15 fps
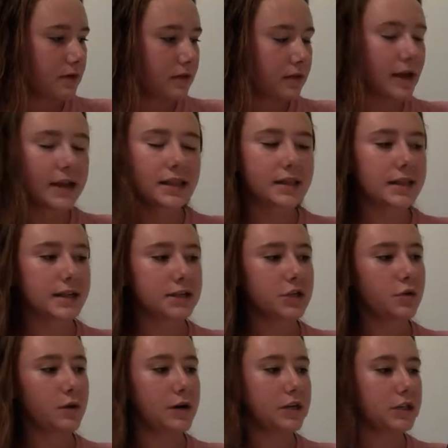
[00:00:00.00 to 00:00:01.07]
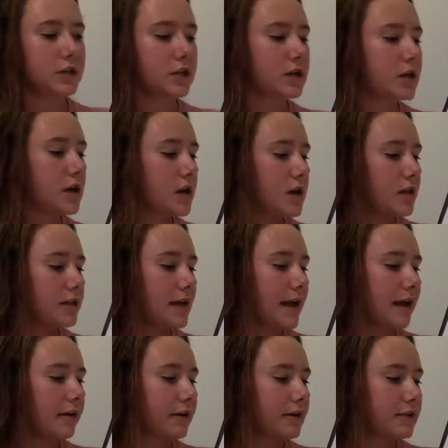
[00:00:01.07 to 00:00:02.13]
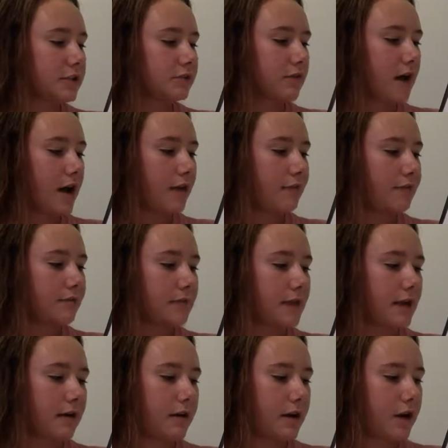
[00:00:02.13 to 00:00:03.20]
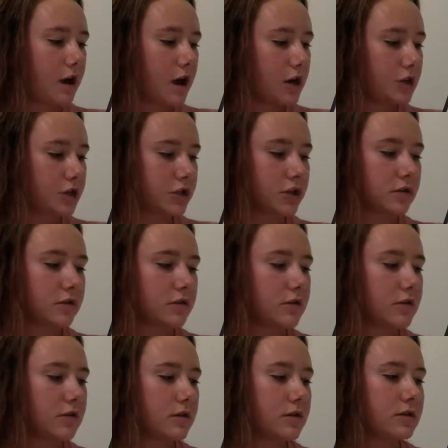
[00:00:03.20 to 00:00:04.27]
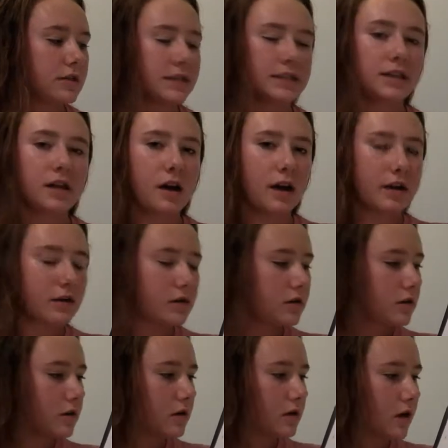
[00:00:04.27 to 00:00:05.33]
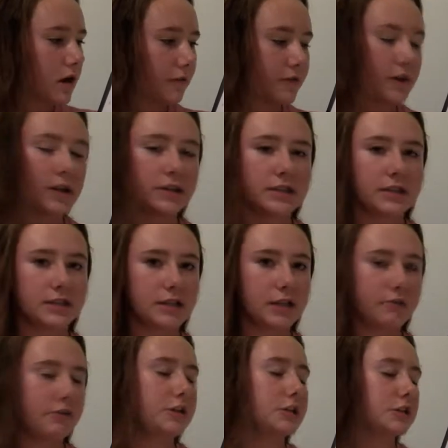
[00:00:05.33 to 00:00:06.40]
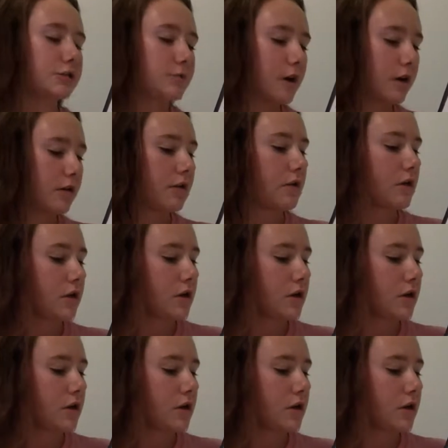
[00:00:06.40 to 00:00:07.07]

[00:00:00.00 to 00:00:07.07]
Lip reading: like this equation, the area is derived from the area under this line of constant acceleration as well.